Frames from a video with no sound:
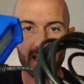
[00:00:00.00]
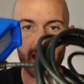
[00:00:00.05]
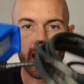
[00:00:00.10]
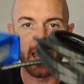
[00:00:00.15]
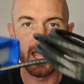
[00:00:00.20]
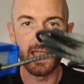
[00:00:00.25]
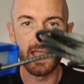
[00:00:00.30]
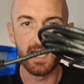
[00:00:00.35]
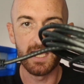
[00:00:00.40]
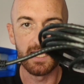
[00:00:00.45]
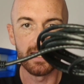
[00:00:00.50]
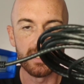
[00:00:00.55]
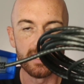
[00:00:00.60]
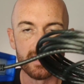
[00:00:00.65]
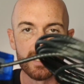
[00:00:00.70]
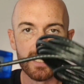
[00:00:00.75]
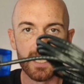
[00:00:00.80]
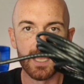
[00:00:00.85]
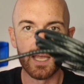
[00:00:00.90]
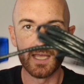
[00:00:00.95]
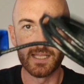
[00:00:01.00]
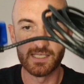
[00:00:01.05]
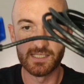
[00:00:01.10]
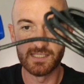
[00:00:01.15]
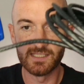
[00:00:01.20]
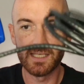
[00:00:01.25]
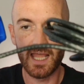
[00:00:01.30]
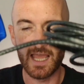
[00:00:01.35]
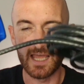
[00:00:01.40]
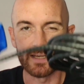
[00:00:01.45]
a
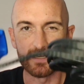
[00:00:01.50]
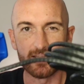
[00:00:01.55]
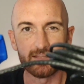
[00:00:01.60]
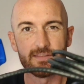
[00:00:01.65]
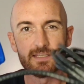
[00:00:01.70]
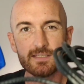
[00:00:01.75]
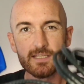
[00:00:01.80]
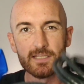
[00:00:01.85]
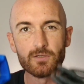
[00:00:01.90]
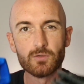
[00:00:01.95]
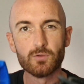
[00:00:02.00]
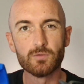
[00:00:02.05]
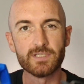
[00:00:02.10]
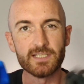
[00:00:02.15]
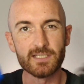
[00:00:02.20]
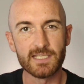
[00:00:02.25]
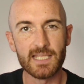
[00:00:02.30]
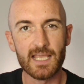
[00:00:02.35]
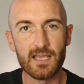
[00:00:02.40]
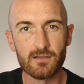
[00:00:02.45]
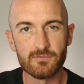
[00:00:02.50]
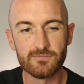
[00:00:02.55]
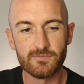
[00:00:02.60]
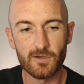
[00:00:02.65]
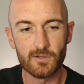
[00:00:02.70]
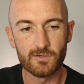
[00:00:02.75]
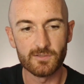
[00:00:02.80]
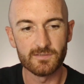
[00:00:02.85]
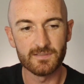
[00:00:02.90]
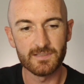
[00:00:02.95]
LAN, I think they called it
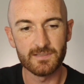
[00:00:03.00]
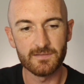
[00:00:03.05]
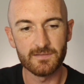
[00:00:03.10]
galvanic